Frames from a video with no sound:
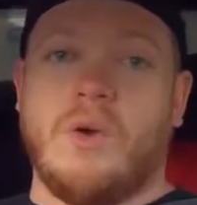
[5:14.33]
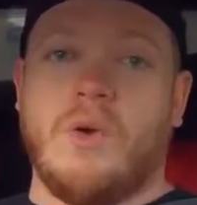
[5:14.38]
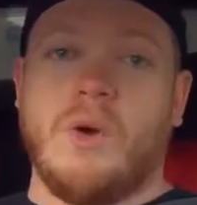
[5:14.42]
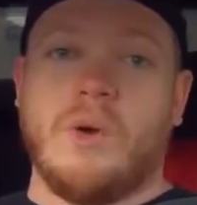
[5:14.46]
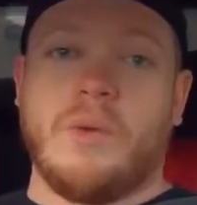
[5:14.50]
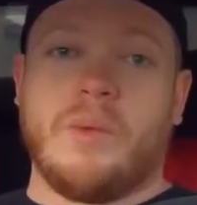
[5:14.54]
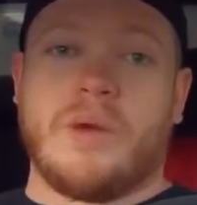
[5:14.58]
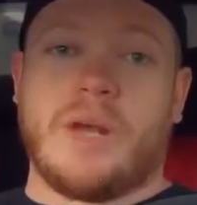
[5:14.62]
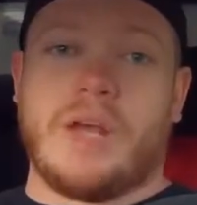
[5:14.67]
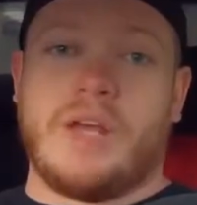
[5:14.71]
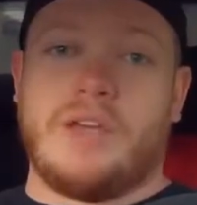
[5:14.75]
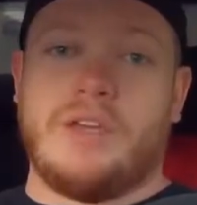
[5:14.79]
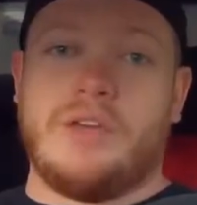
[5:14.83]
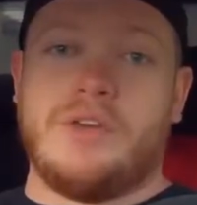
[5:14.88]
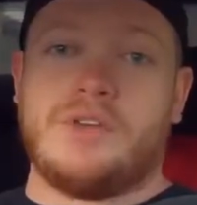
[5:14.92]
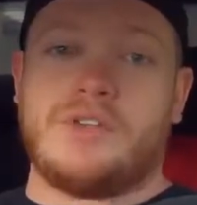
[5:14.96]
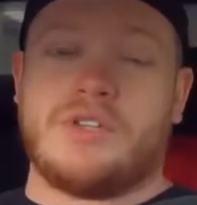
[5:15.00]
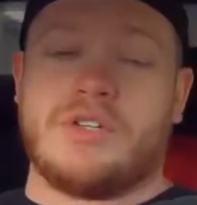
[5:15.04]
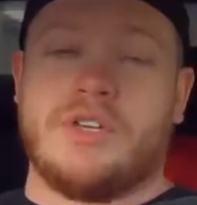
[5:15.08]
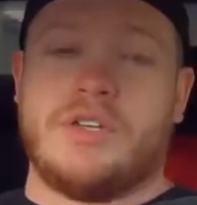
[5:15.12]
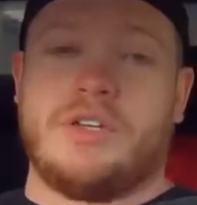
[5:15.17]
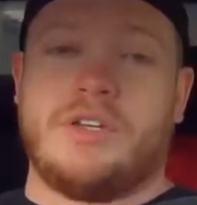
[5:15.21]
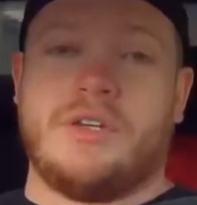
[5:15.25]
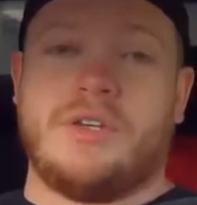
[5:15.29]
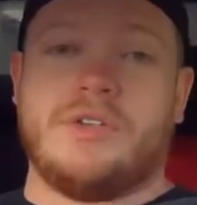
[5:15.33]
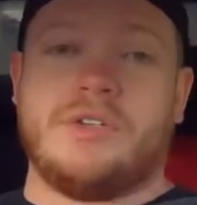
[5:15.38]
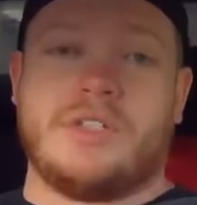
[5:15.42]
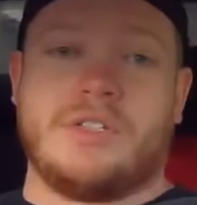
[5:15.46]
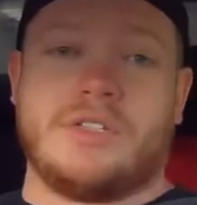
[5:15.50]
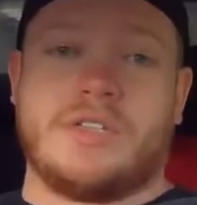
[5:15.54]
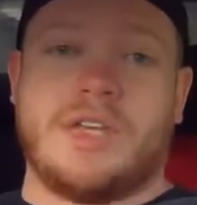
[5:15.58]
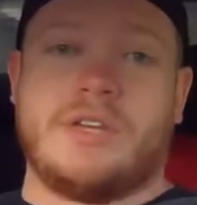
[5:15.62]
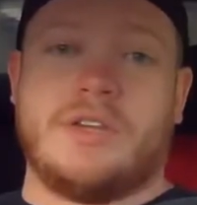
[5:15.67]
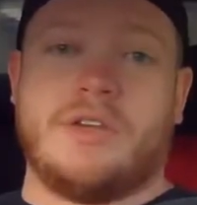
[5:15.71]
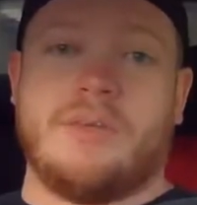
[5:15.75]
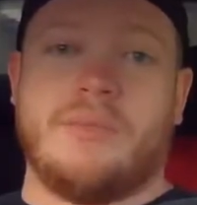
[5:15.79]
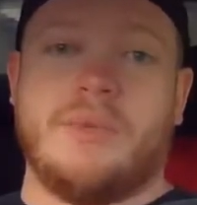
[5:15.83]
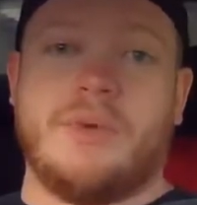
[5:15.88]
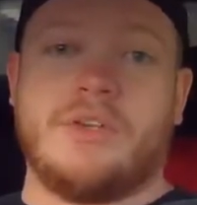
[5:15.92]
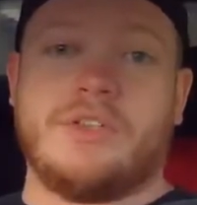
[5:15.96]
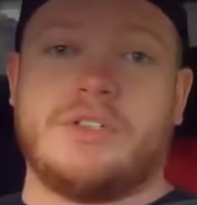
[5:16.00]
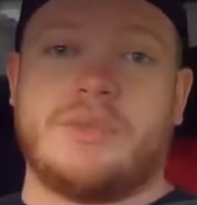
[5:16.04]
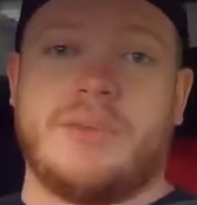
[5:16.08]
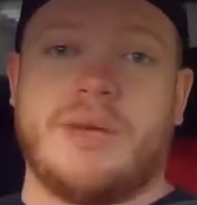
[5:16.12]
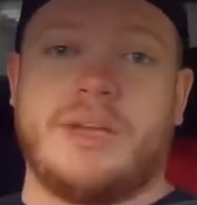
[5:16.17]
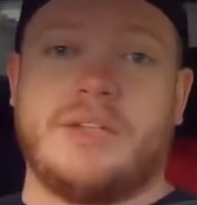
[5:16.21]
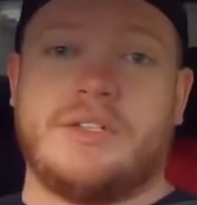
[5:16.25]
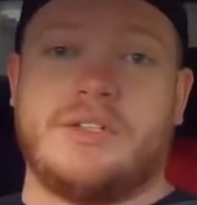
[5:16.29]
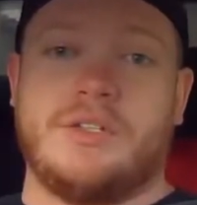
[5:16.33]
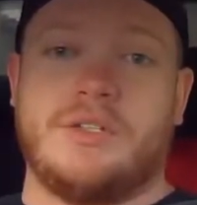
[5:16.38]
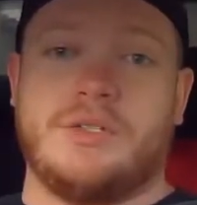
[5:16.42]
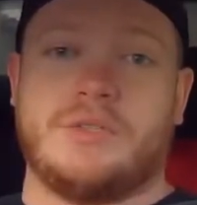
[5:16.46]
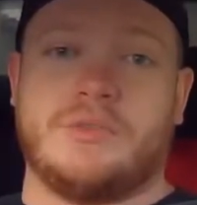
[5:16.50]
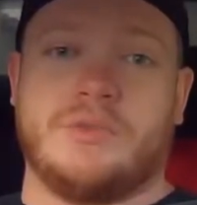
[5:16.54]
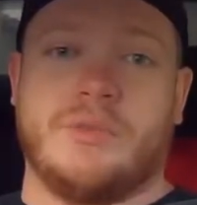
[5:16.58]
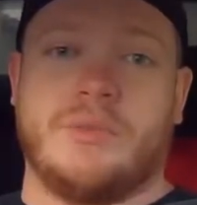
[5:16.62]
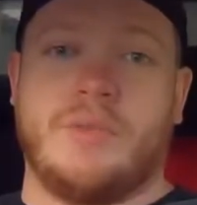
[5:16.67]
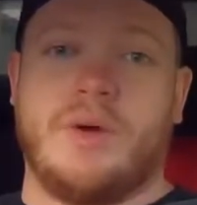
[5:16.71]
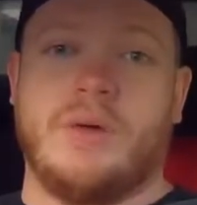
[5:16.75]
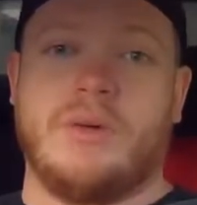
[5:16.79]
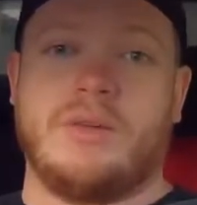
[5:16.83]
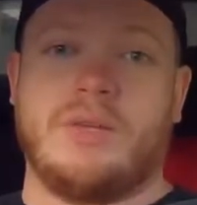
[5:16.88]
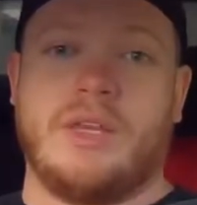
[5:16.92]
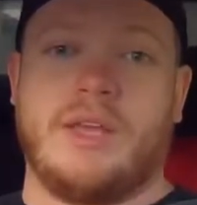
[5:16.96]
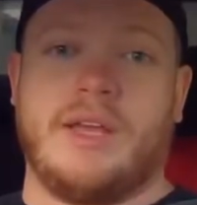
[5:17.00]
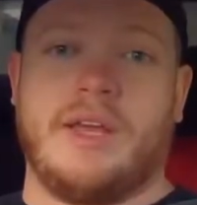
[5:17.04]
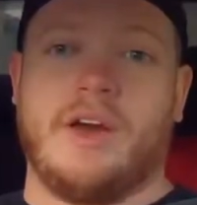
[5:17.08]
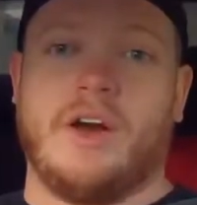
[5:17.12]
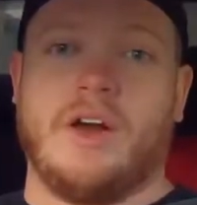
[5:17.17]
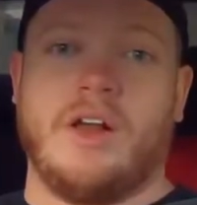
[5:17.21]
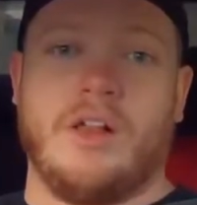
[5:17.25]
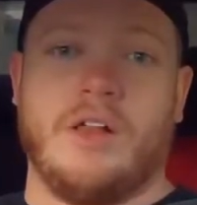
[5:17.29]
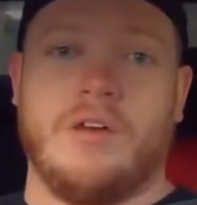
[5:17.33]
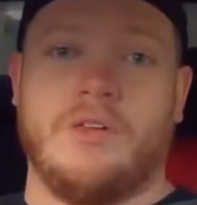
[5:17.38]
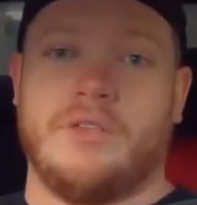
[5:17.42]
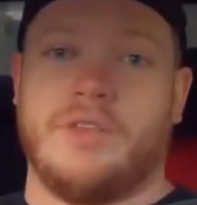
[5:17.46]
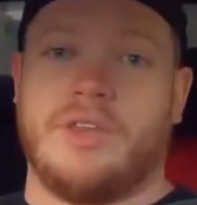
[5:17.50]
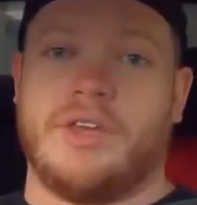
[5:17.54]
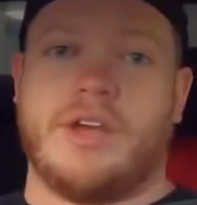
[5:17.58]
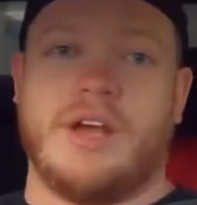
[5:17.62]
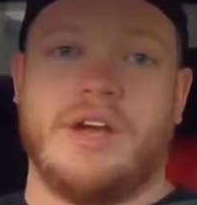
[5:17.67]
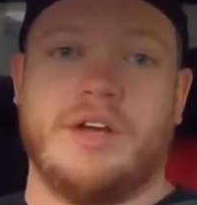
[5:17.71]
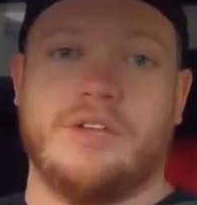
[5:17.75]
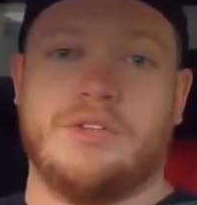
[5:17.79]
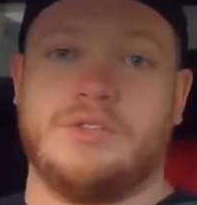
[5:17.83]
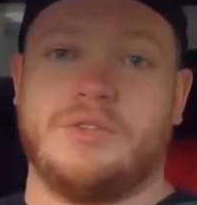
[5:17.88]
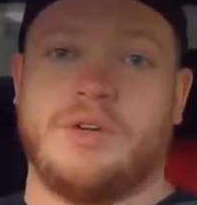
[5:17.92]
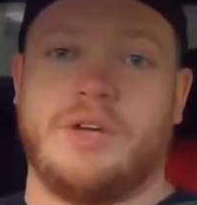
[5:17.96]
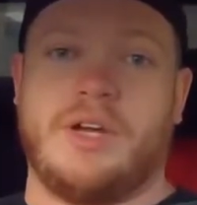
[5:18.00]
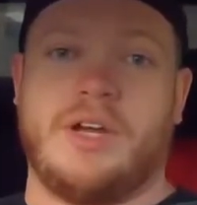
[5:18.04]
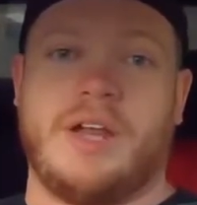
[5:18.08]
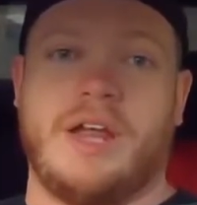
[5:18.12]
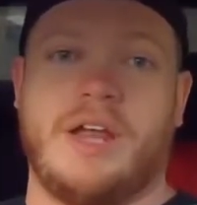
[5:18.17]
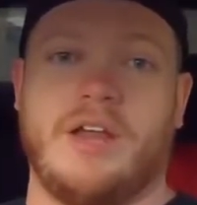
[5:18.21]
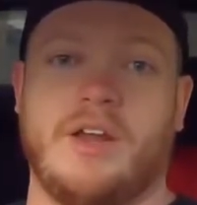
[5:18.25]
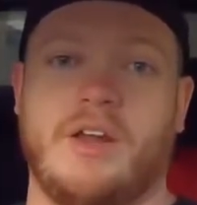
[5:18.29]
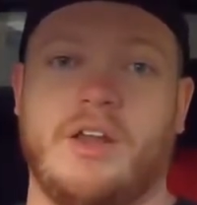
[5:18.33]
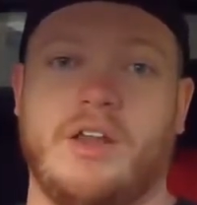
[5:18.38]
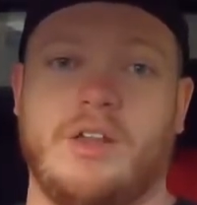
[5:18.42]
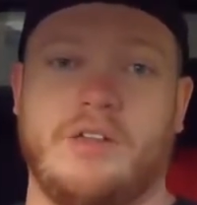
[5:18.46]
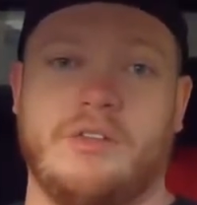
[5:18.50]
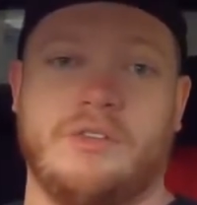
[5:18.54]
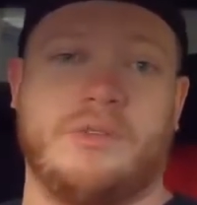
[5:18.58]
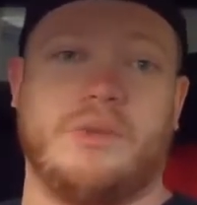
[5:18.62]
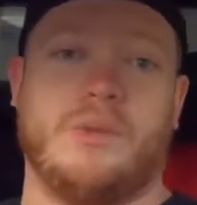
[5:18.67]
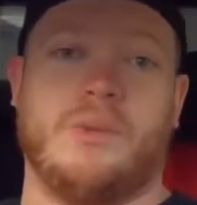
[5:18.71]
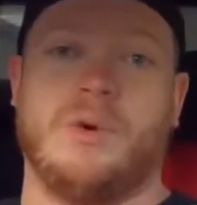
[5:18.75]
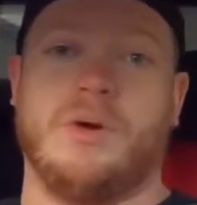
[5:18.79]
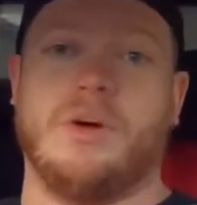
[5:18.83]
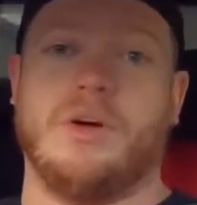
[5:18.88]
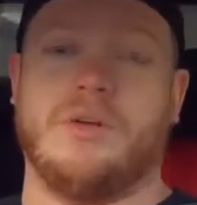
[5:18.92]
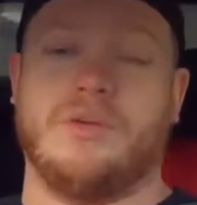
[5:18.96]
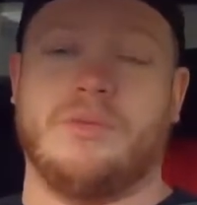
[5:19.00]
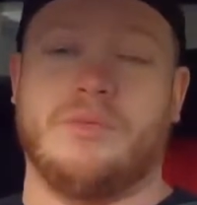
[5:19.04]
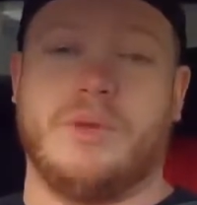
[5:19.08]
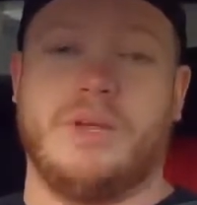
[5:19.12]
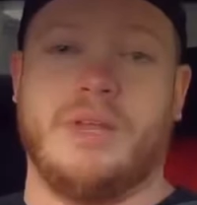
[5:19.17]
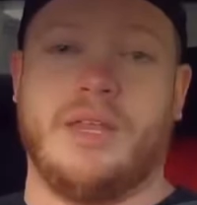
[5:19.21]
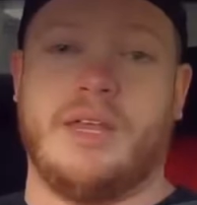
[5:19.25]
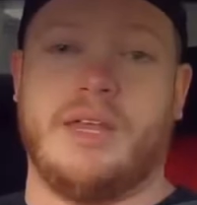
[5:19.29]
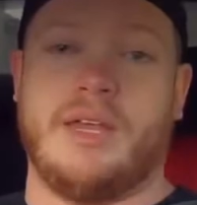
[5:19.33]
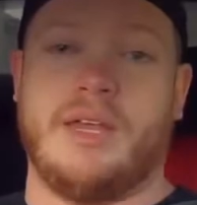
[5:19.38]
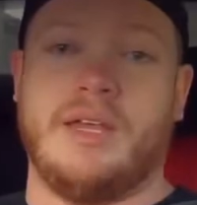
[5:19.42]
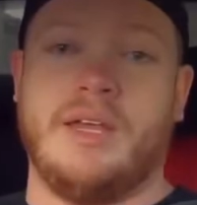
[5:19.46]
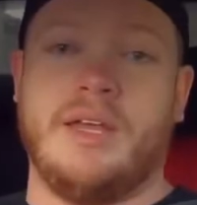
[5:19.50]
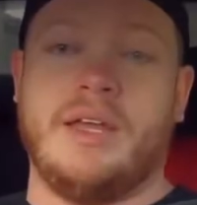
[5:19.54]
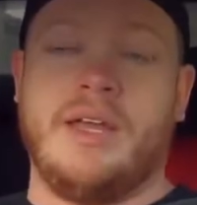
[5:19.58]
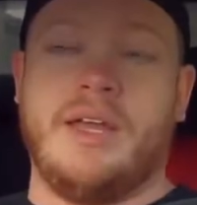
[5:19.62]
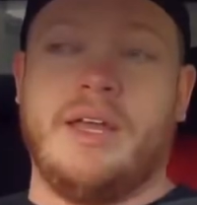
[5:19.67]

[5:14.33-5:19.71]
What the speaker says: Or what I usually do, since I do most of my tunes remotely all over the country and all over the world really,